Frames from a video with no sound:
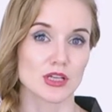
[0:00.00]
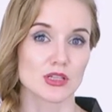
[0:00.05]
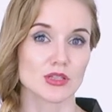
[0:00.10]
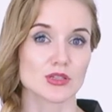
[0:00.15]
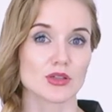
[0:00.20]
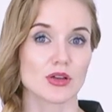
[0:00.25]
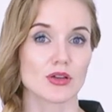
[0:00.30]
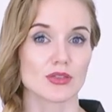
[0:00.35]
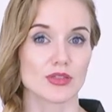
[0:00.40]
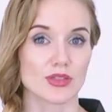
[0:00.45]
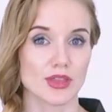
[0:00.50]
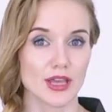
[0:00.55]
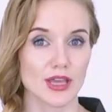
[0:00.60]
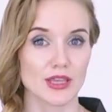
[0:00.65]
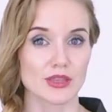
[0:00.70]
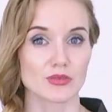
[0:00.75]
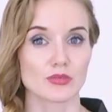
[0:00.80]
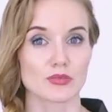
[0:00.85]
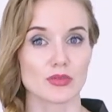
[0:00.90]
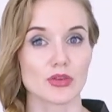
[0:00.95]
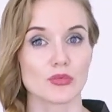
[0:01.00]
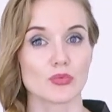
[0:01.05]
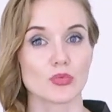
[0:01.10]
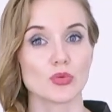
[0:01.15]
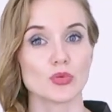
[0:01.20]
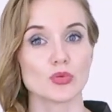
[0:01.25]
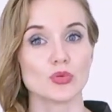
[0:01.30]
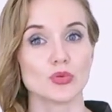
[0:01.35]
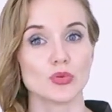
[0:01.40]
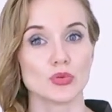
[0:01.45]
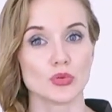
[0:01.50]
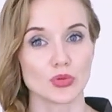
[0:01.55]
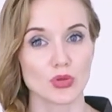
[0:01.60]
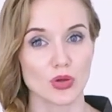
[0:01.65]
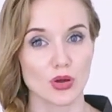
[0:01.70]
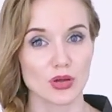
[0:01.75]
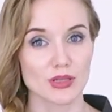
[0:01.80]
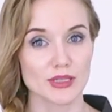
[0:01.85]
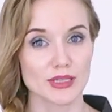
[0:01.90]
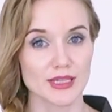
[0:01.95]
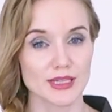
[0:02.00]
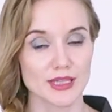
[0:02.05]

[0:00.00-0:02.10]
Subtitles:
so that they would not